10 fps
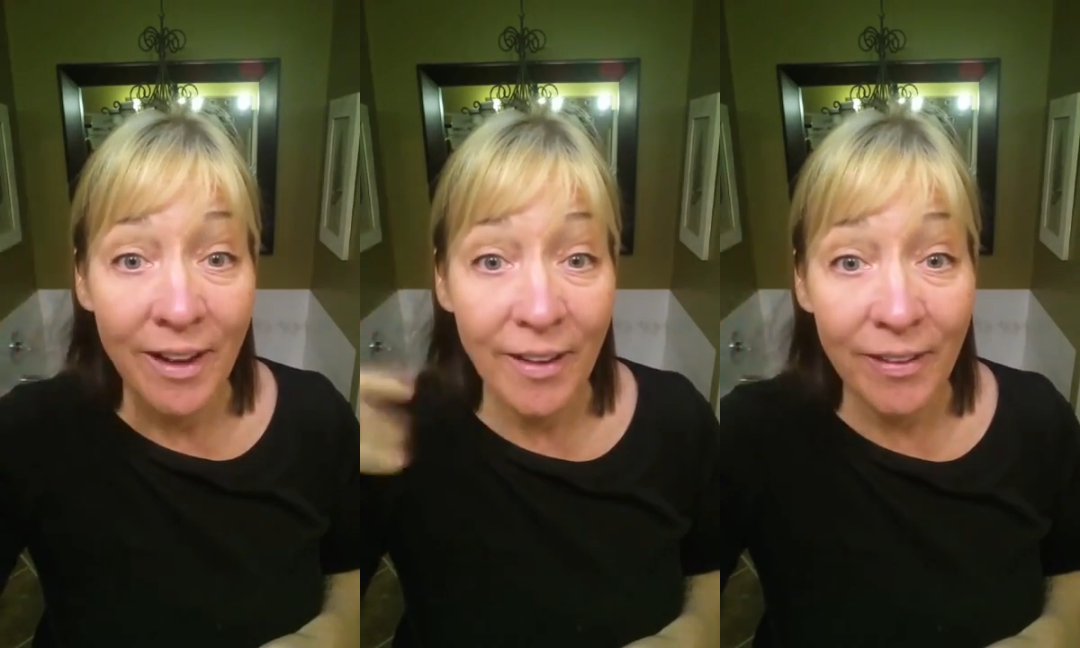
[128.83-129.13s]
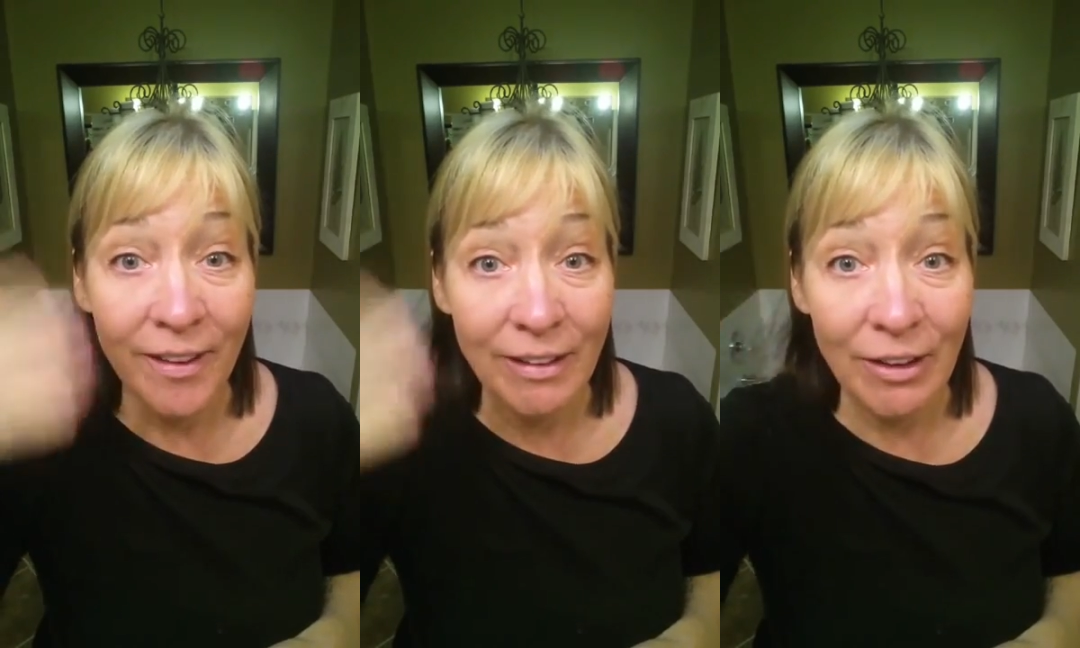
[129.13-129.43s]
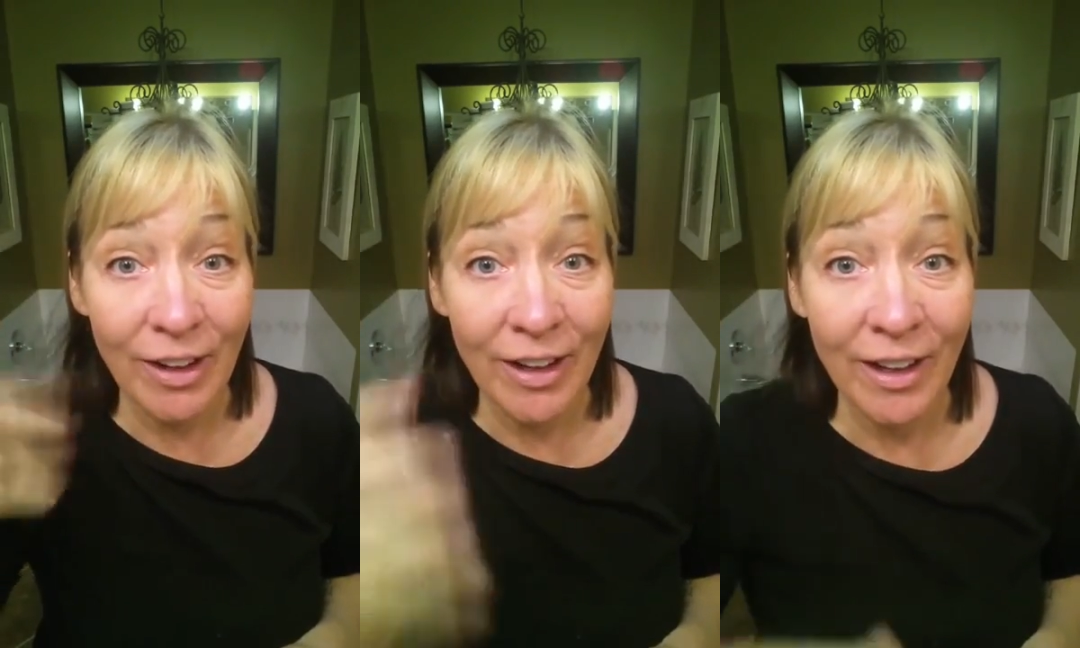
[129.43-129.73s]
the
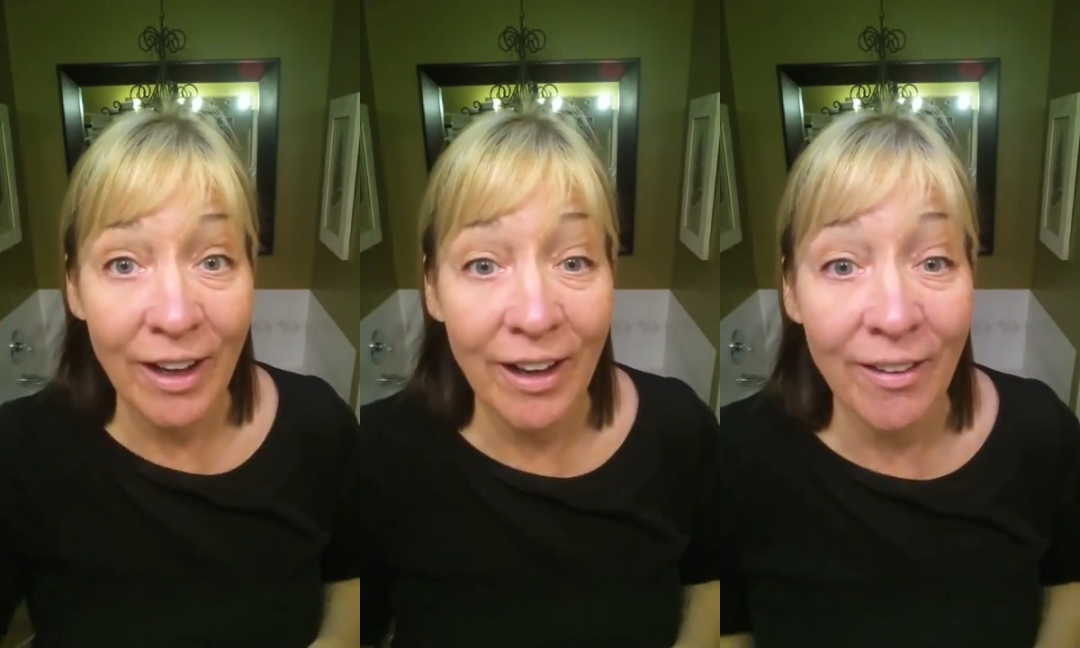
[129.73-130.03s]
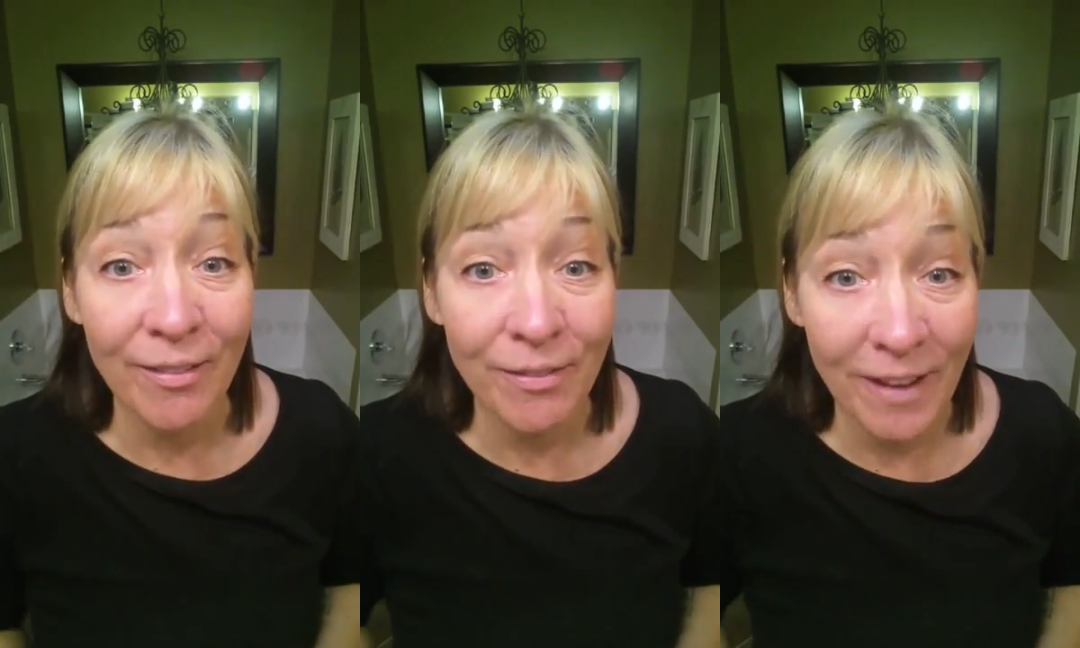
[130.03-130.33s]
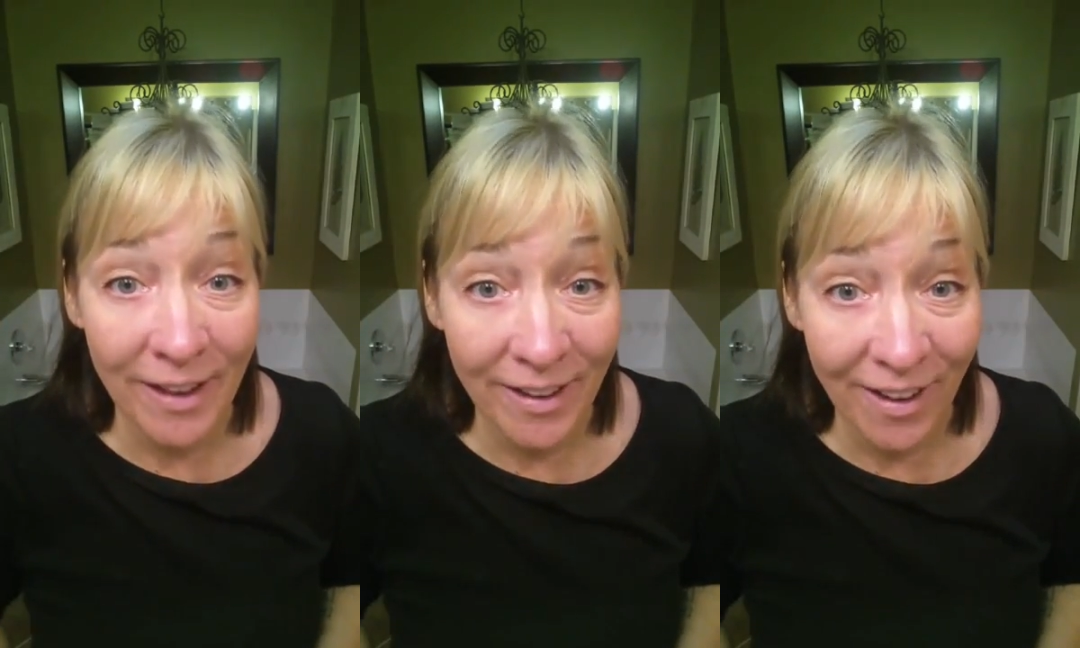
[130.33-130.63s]
look of,
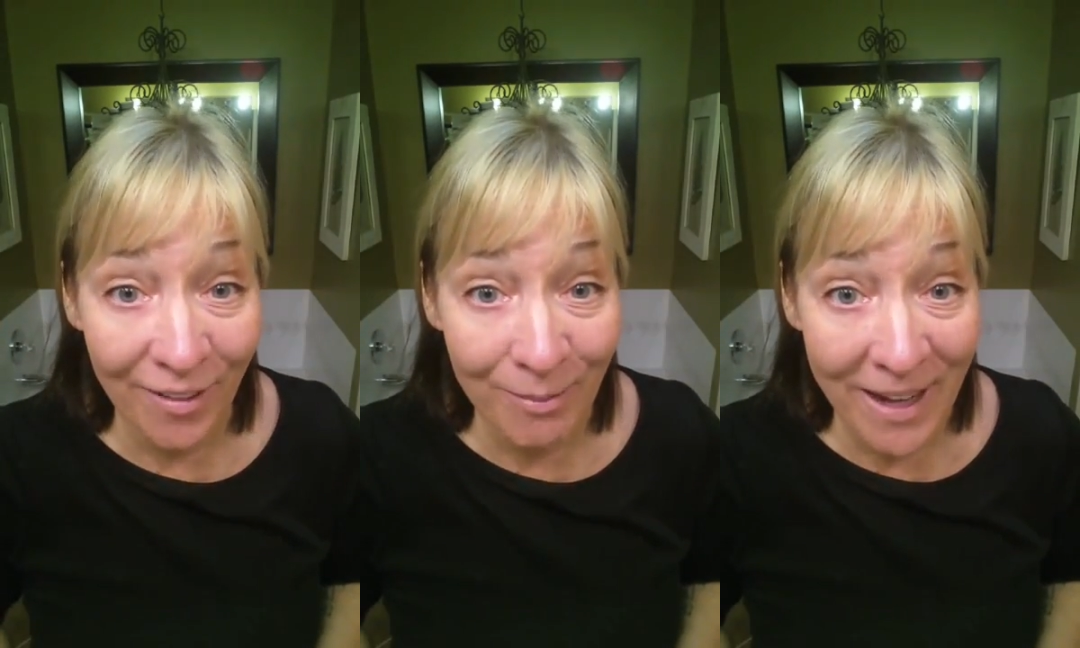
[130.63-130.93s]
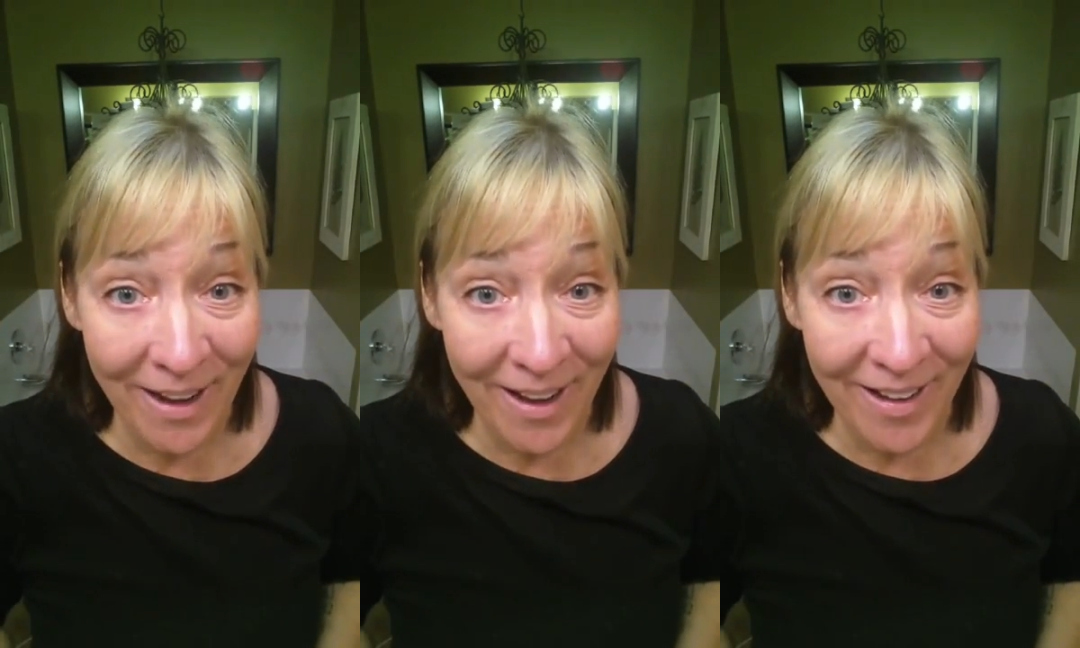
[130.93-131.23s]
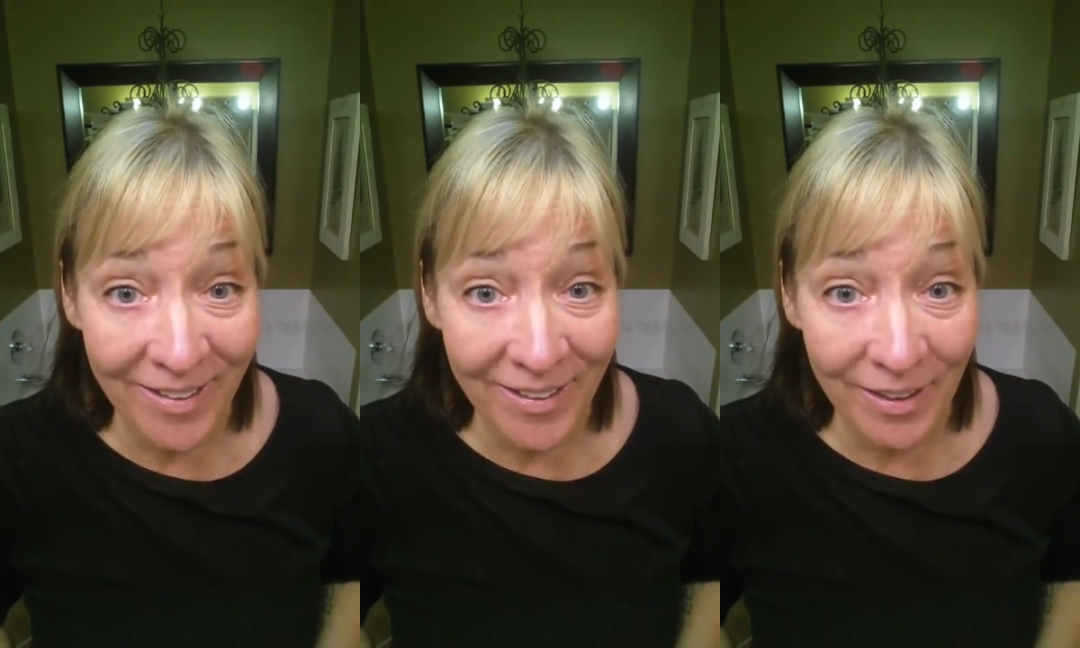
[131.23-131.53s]
uh, of my
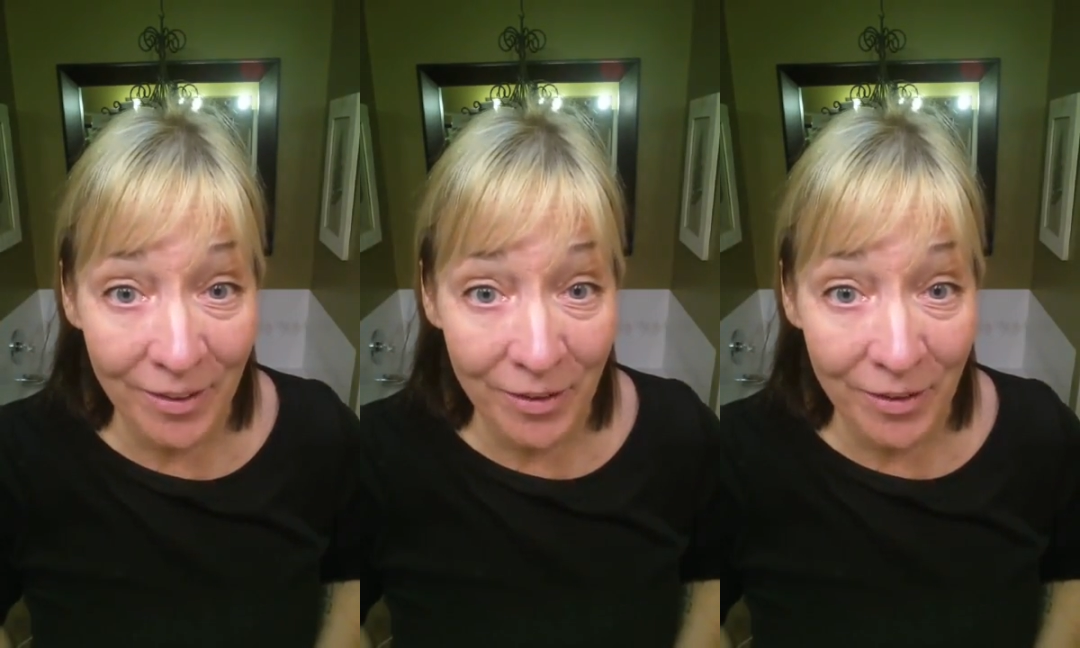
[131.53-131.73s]
eyes here.